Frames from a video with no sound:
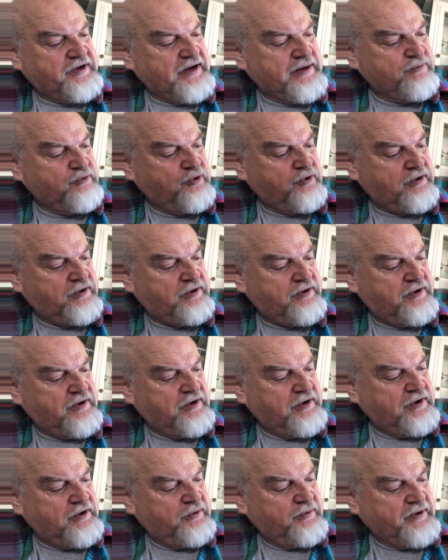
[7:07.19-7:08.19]
Namor.
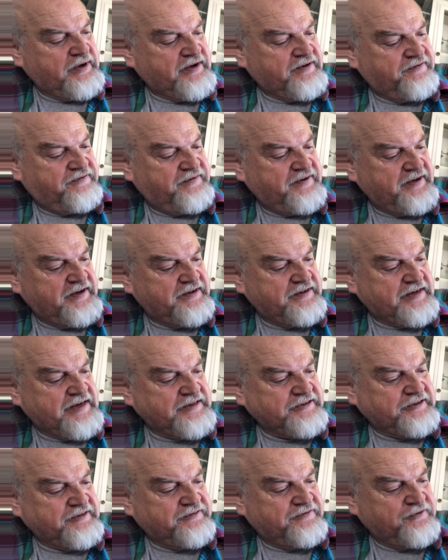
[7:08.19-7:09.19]
We got
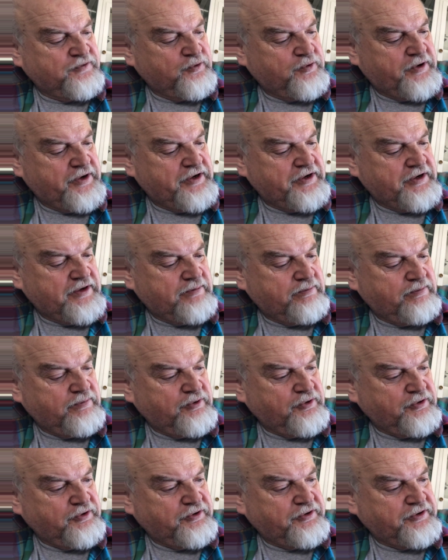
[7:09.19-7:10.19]
Fantastic Four
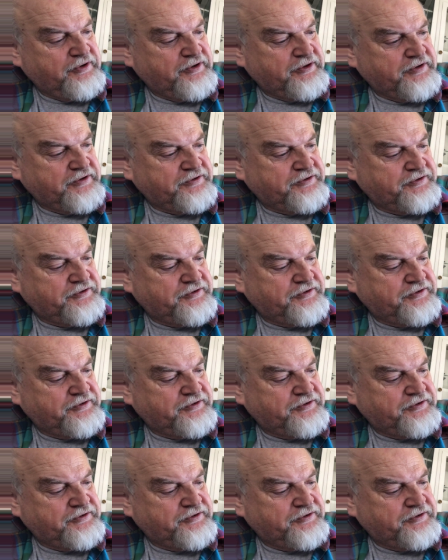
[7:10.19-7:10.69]
number